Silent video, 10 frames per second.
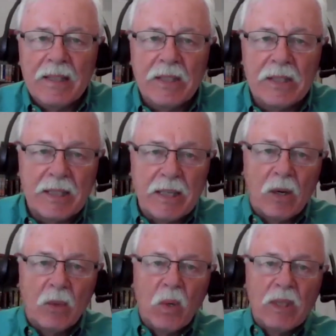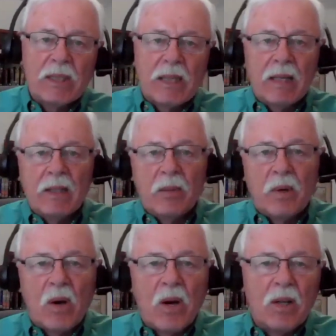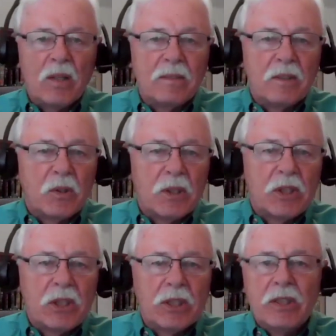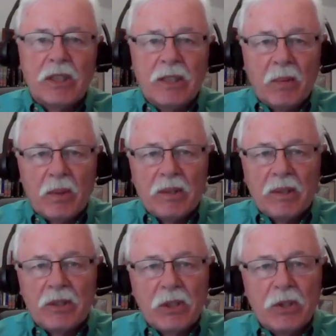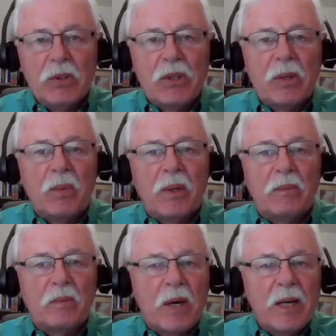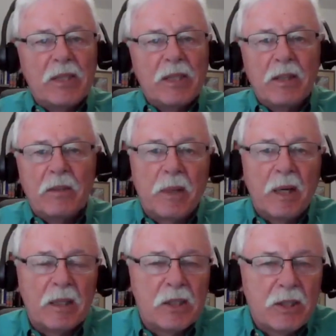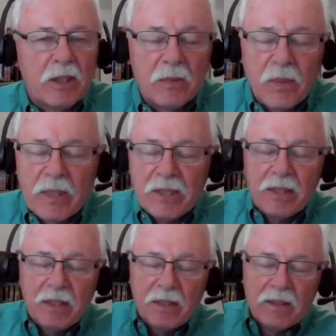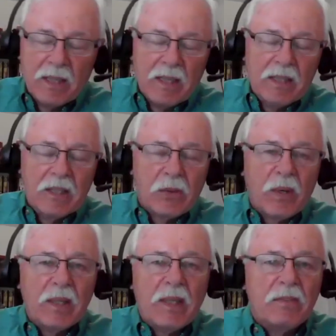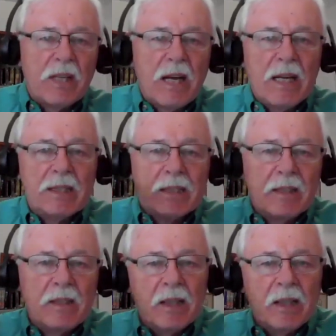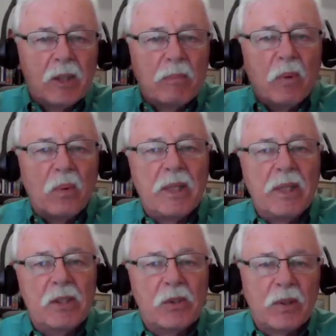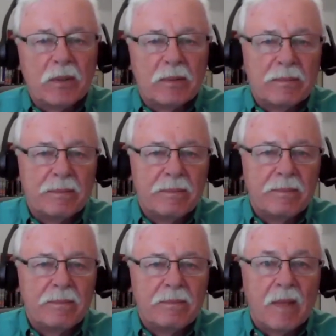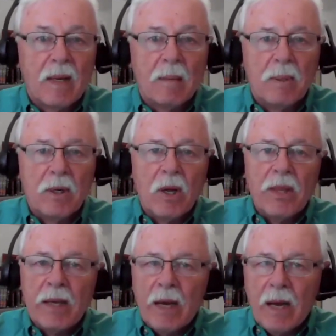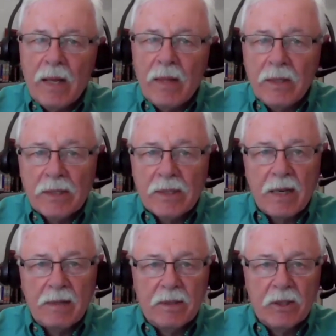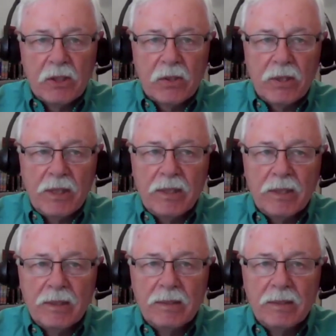You see, on one side, there were all of the Christians and there were the Jews that were raising their Palestine, or raising their Israeli flags and, and supporting Israel. But on the other side of the street,